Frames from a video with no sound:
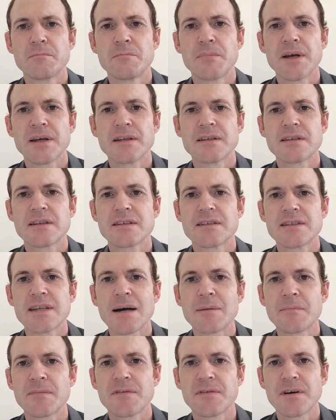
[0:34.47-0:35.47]
Peter
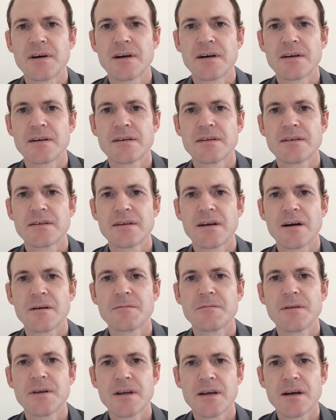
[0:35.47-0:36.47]
Zapffe, I
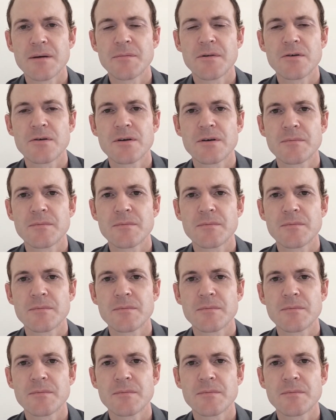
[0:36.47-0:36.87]
think I'm